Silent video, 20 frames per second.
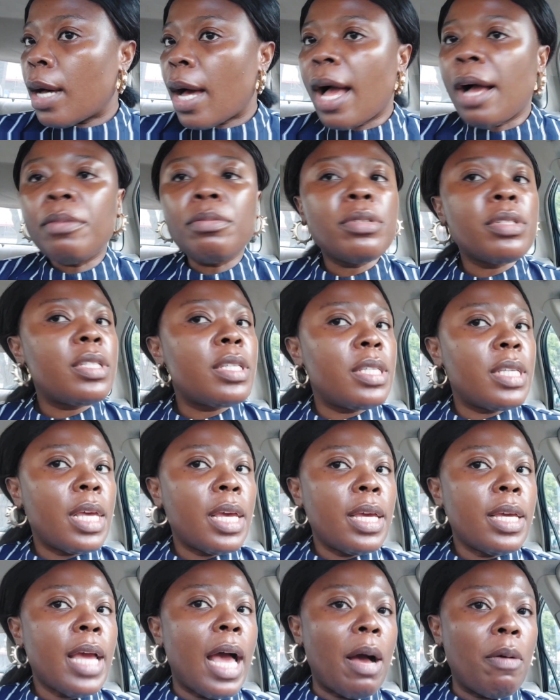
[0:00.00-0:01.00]
I would
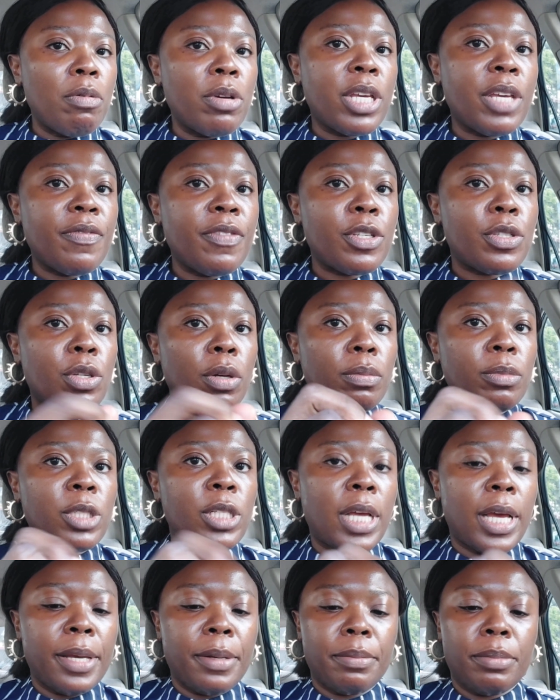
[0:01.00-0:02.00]
say I will give it some
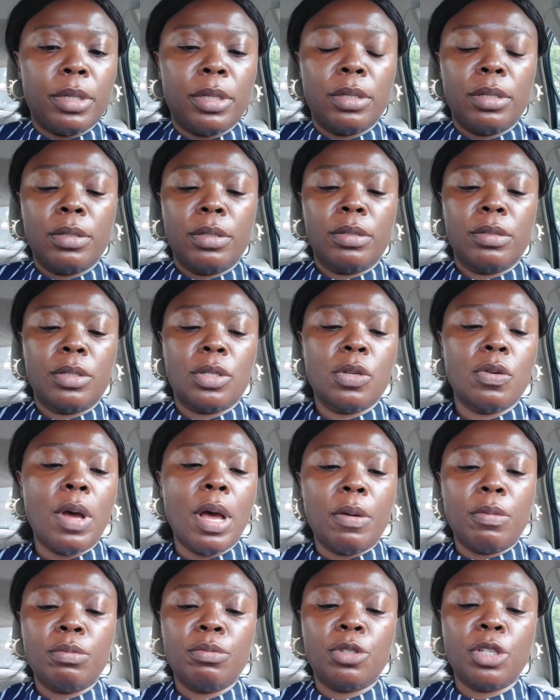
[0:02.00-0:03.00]
time. So
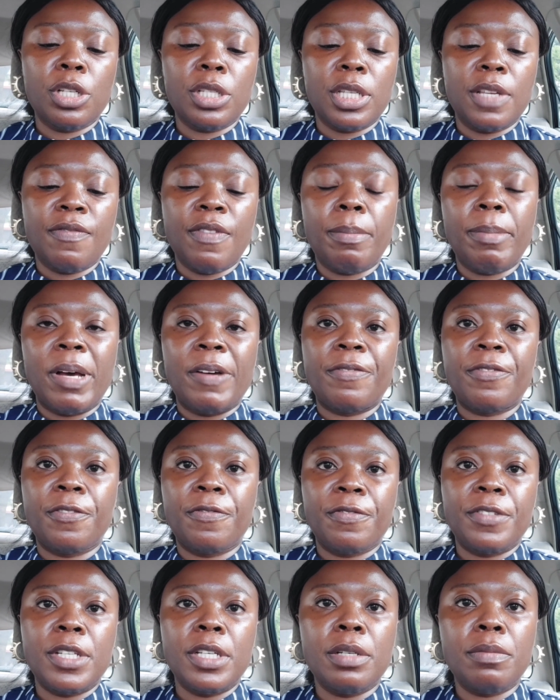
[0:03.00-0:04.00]
I will just give about
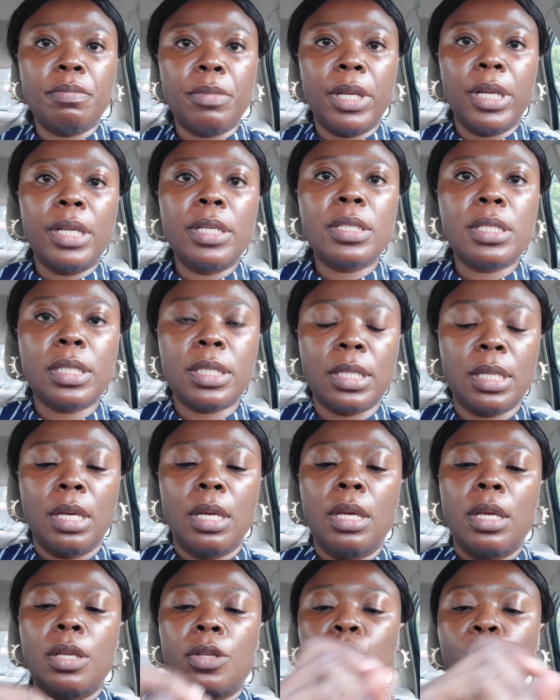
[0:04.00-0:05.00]
15 minutes
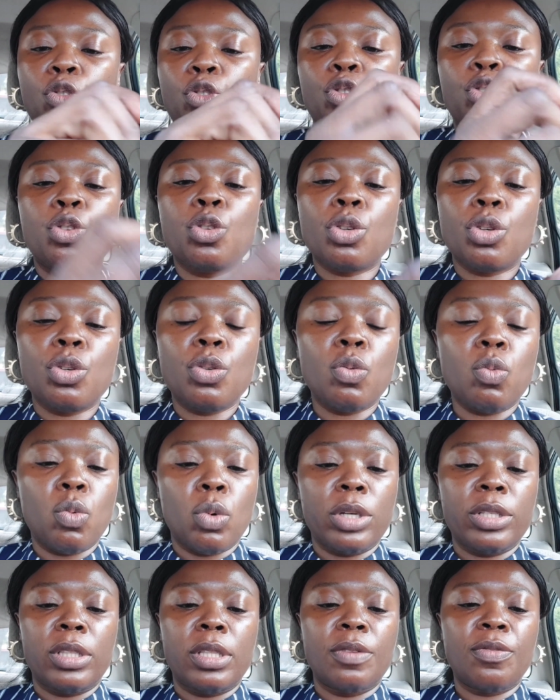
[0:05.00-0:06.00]
to show you
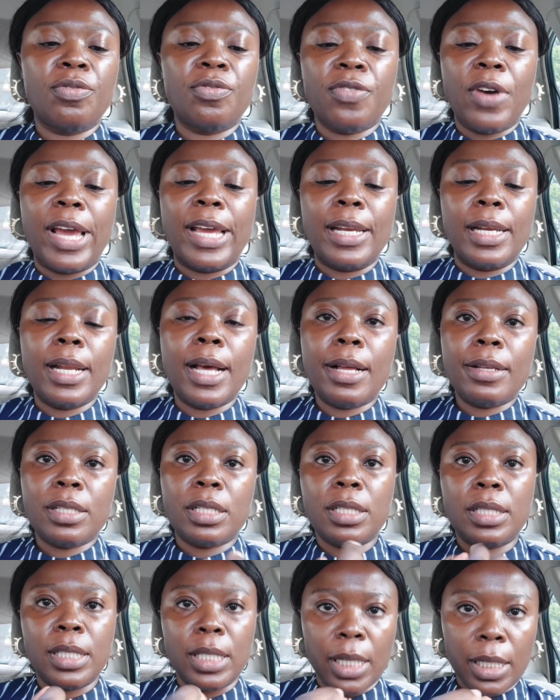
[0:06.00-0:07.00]
what the final
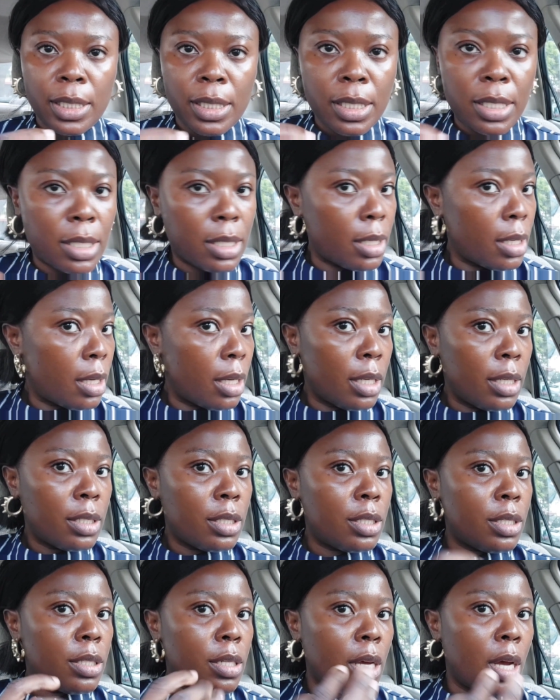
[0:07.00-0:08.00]
set
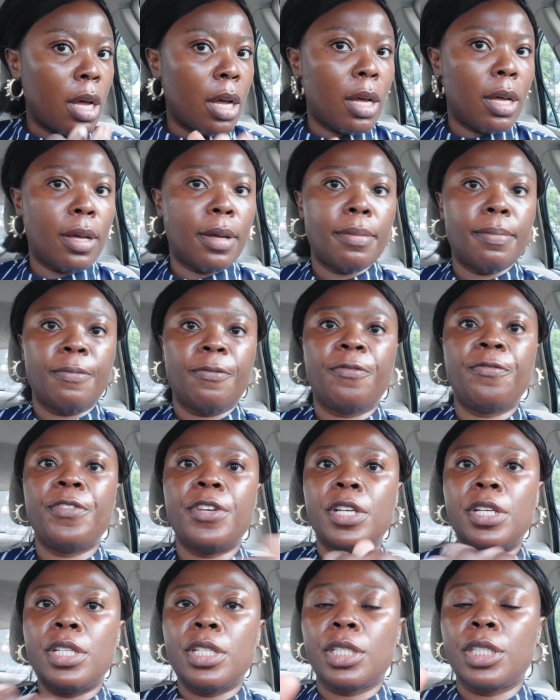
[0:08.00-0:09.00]

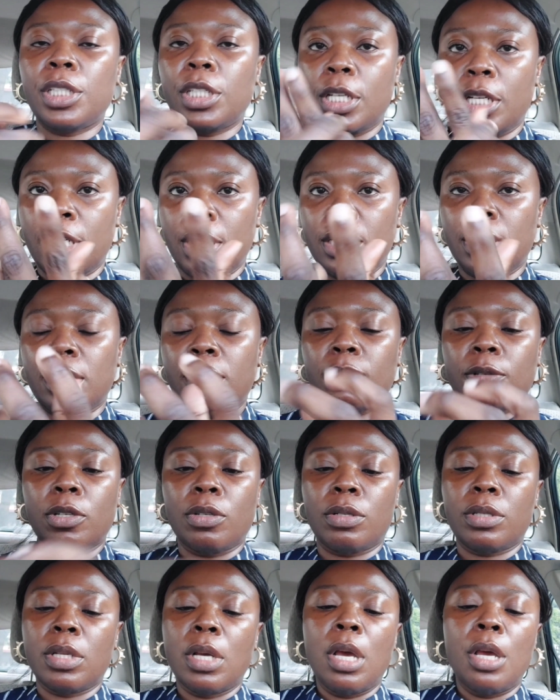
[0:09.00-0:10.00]
finish is,
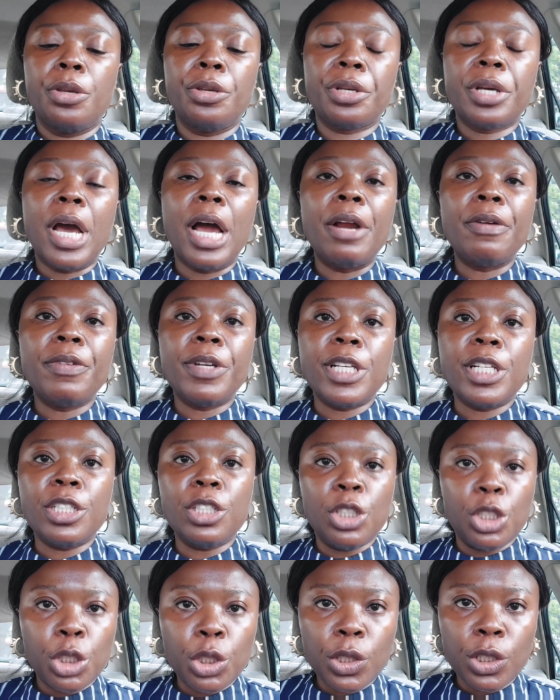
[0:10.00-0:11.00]
because you can't really
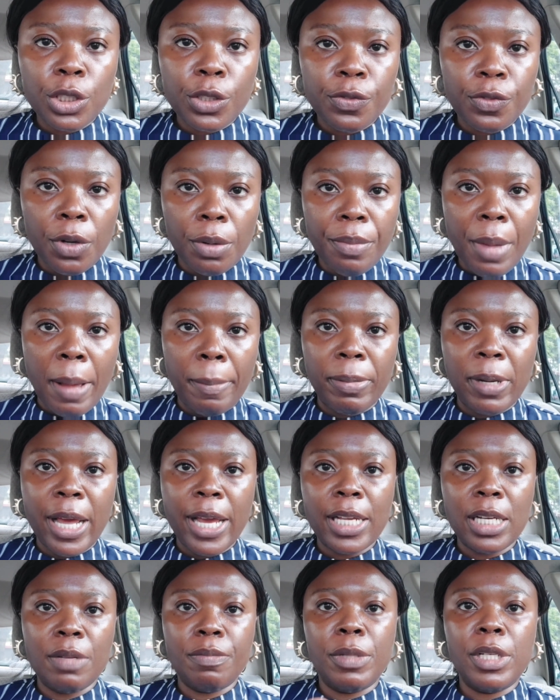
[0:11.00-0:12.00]
judge from
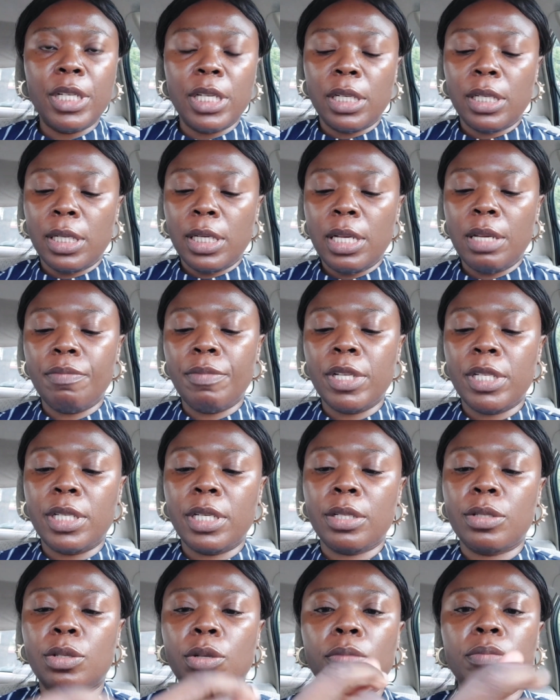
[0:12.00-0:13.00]
applying immediately. It may
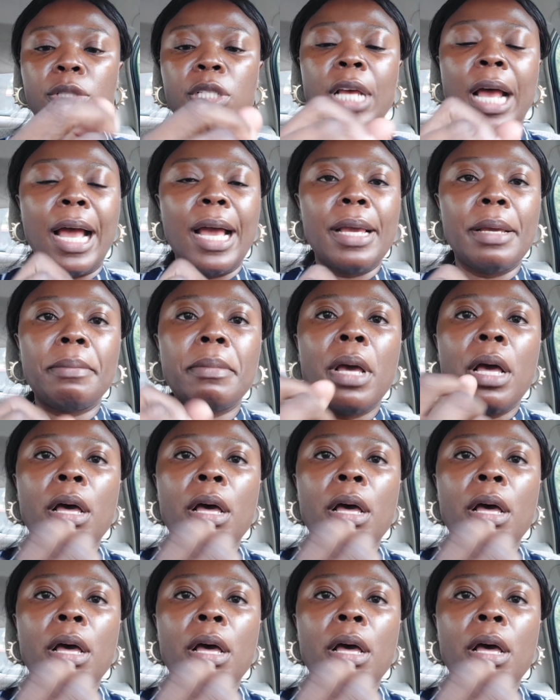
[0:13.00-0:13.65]
take some time